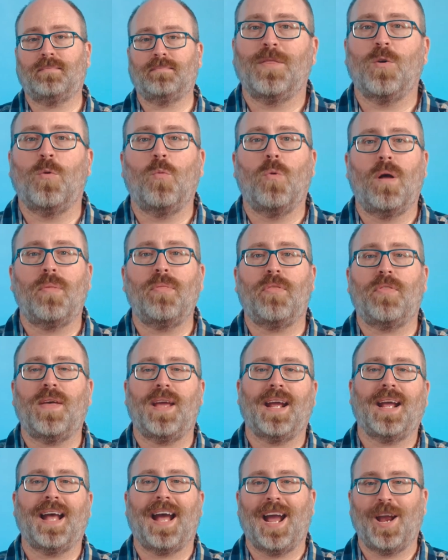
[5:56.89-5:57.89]
The one
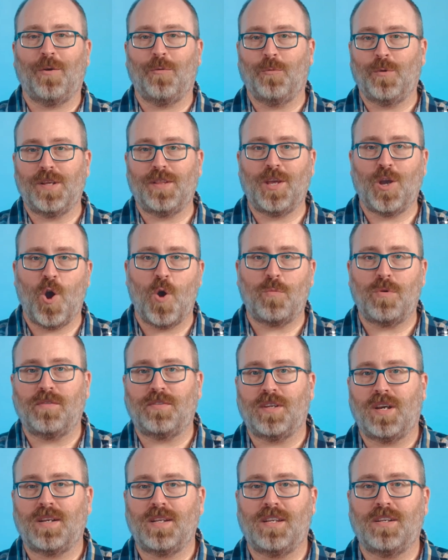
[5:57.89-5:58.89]
thing I really hope we've
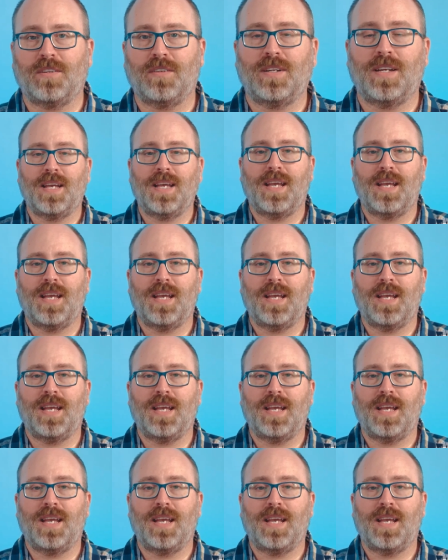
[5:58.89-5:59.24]
done here